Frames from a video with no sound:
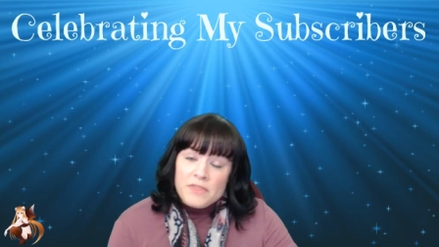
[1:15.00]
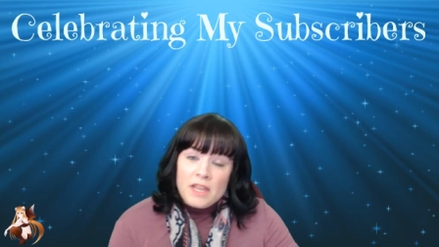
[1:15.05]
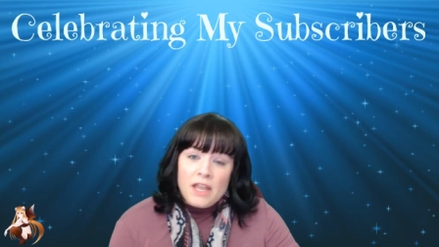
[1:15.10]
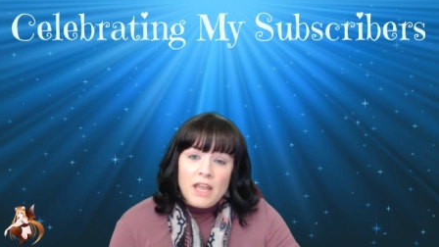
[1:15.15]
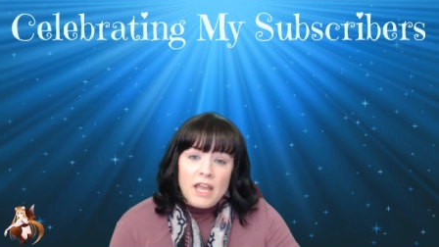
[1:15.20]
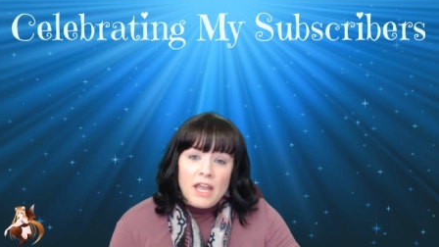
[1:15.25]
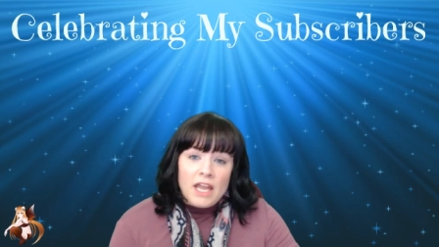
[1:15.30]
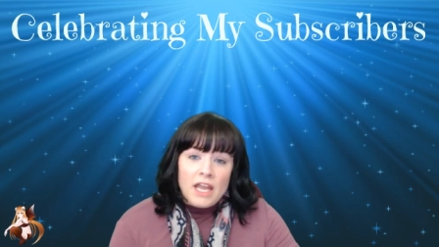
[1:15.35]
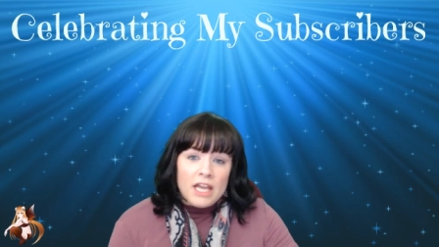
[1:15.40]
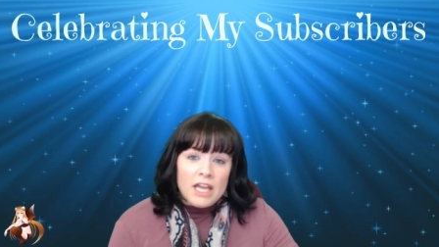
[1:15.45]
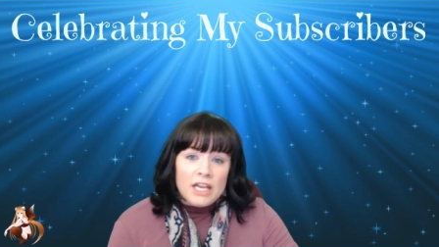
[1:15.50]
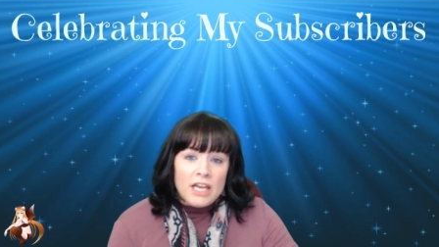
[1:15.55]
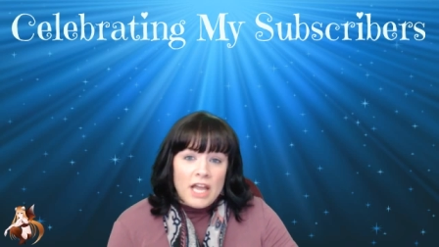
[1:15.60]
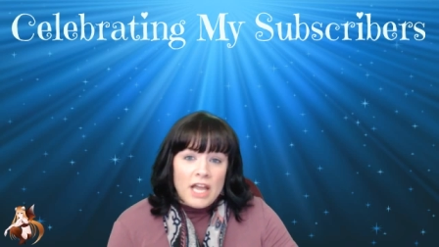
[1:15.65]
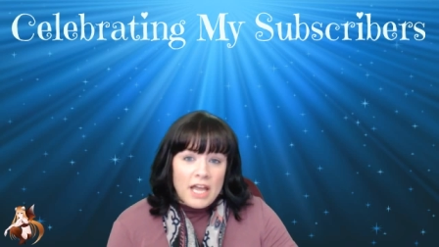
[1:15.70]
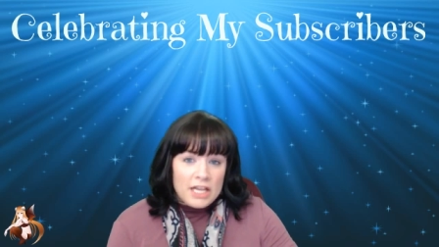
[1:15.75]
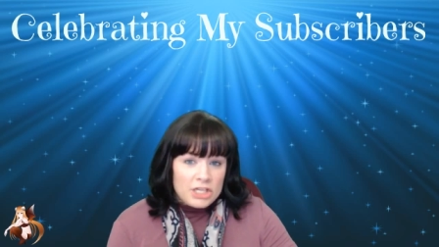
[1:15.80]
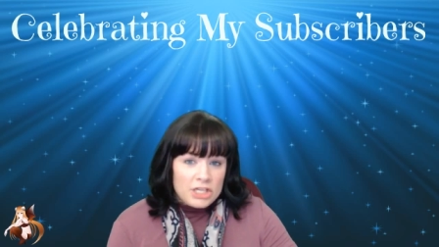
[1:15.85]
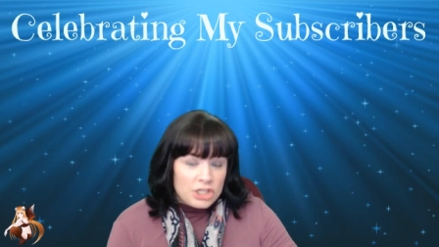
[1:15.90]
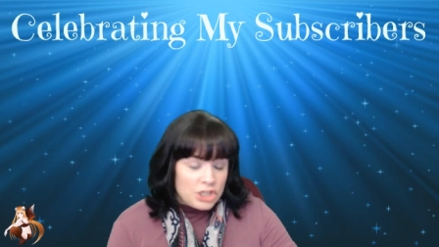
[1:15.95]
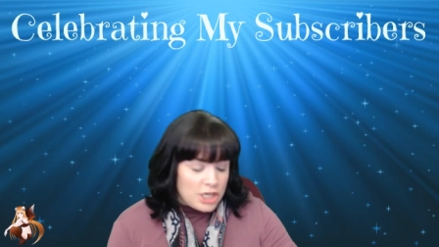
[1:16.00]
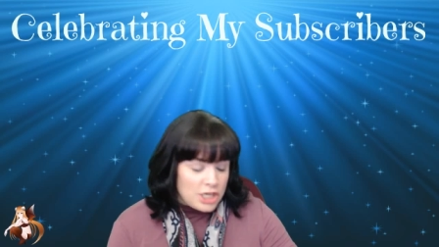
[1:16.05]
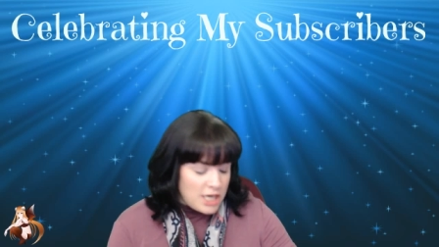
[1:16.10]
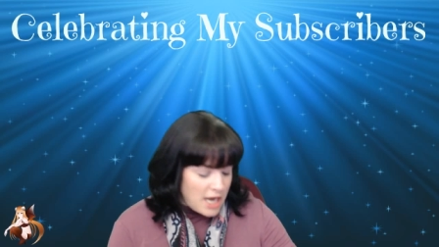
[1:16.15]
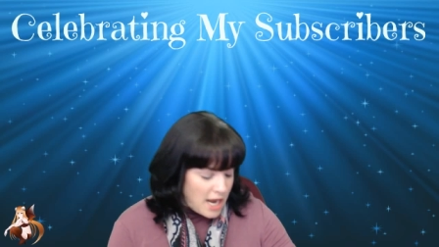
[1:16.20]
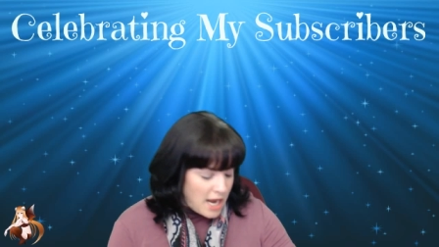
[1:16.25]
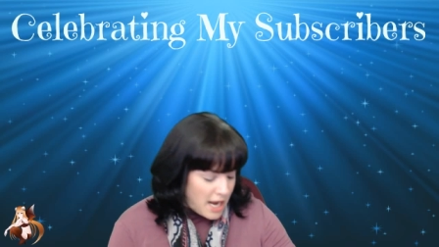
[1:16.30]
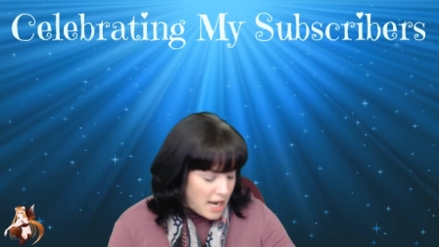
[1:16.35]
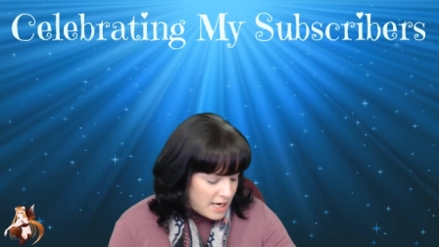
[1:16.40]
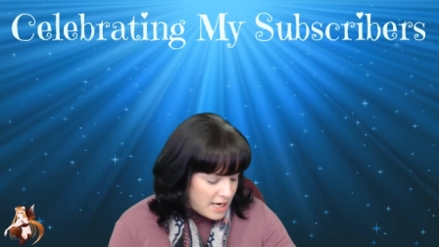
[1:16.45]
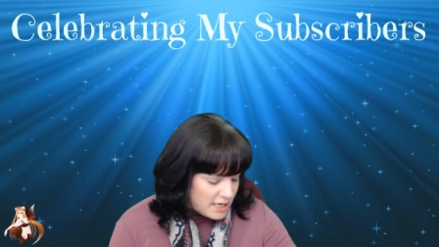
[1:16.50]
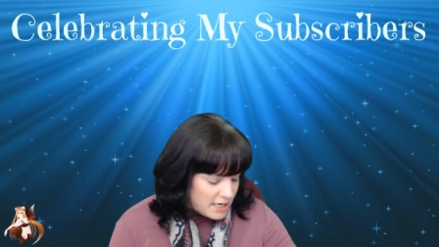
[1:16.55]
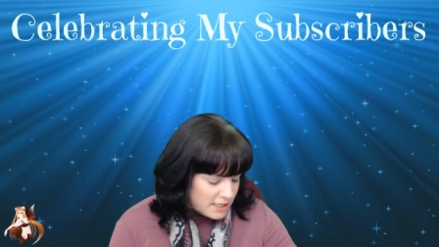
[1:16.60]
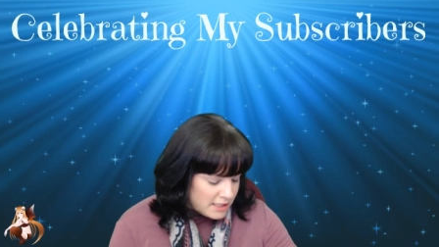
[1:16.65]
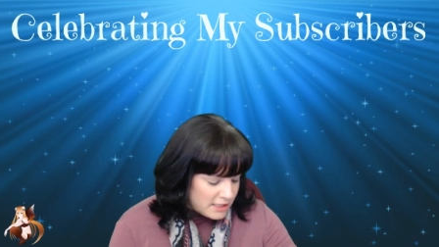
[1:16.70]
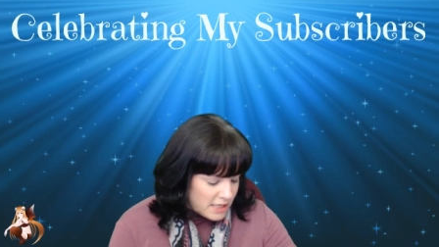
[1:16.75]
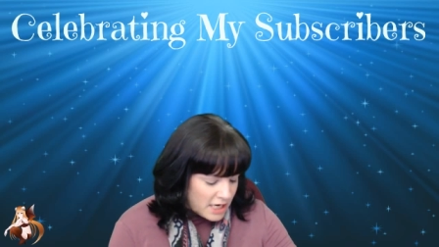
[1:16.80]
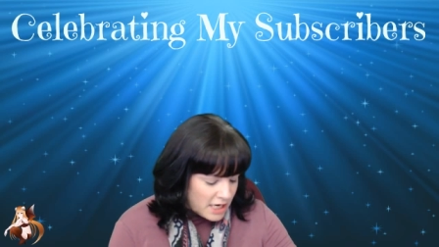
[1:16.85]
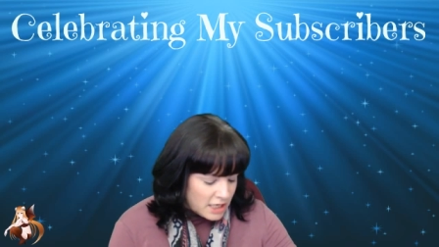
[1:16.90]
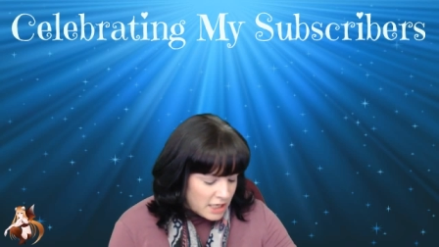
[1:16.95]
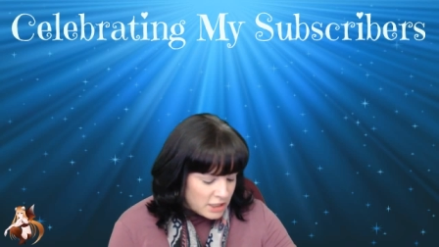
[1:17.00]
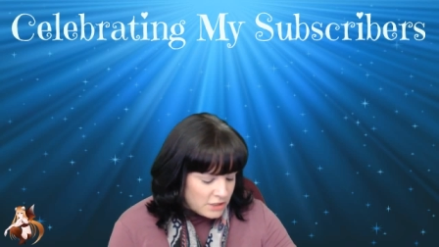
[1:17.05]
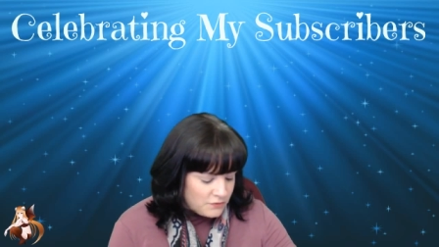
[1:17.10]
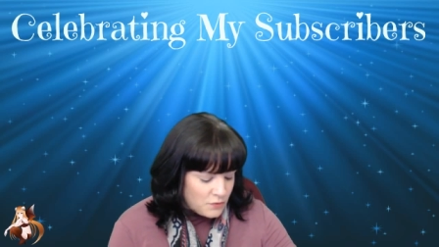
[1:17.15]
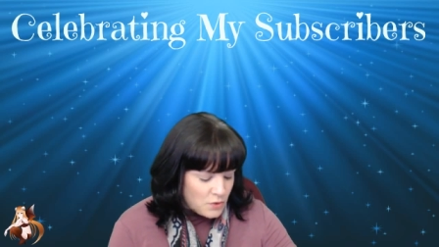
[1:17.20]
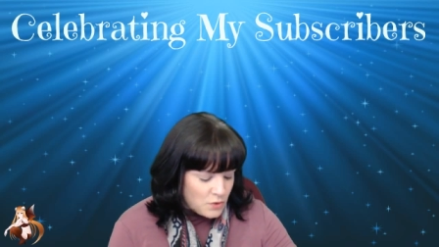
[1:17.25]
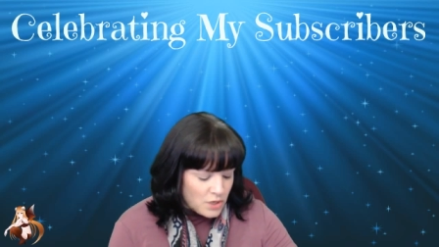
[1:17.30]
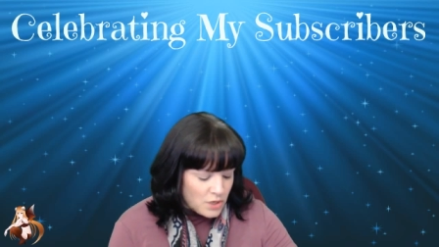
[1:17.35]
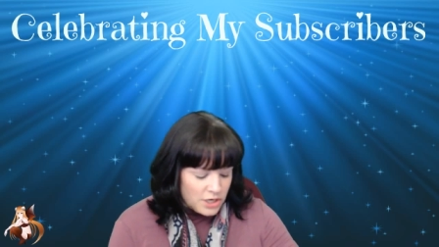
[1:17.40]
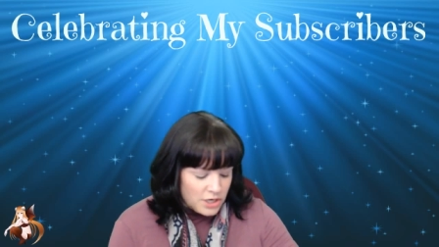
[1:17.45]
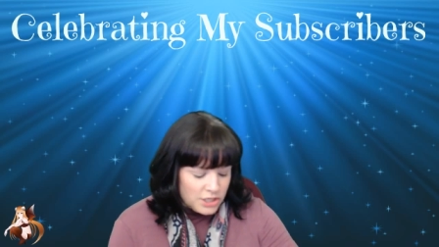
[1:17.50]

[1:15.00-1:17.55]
And SGA stands for